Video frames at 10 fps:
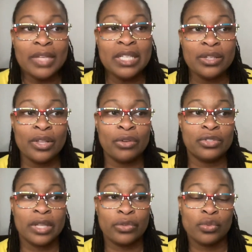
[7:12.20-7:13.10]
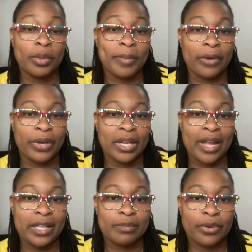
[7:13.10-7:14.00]
so those those will be my reading
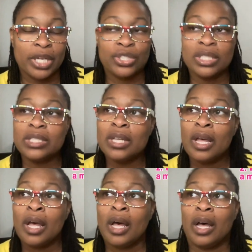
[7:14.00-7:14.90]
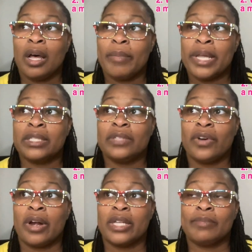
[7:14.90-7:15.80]
aspirations um, as
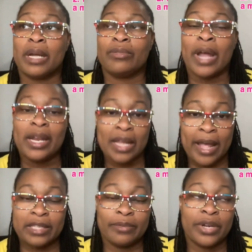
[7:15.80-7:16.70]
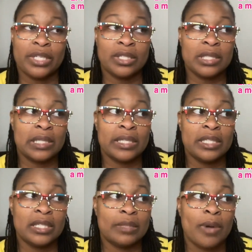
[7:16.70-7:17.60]
far as my writing aspirations
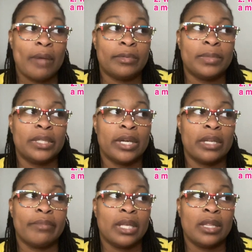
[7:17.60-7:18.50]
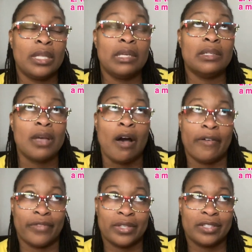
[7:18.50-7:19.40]
this is probably going to be the
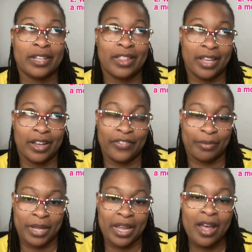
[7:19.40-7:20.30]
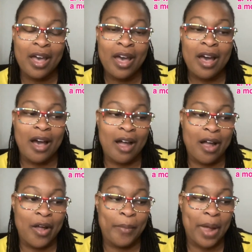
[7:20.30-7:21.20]
toughest thing for me
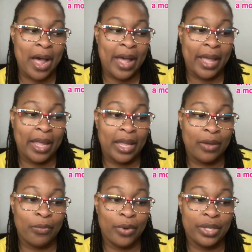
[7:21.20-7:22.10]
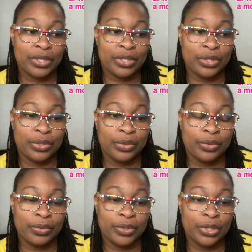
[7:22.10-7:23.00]
um, i want
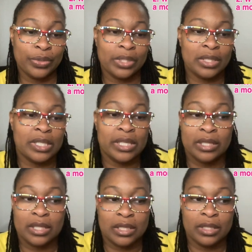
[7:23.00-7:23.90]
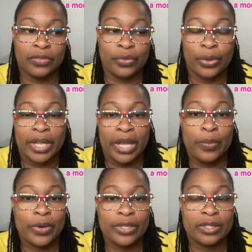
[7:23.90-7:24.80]
to do at least 4k
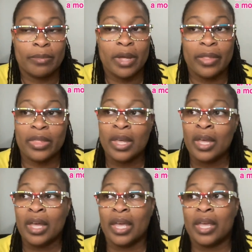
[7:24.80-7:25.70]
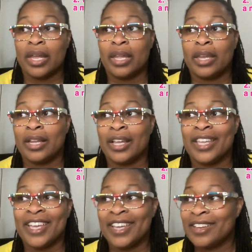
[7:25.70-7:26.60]
words a month and
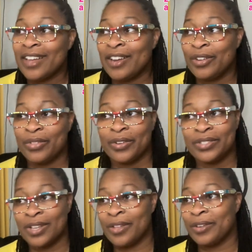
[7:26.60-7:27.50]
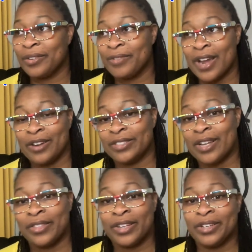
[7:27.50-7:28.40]
again, I know there's other writers
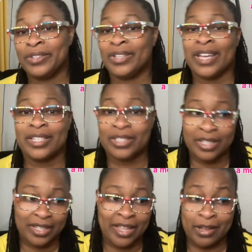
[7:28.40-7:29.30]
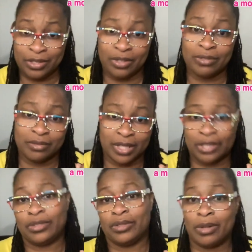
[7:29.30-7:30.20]
out there who are like, chick, that's your
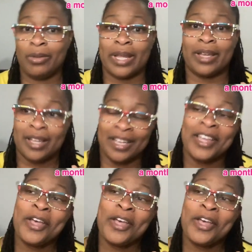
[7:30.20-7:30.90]
that's your goal. Like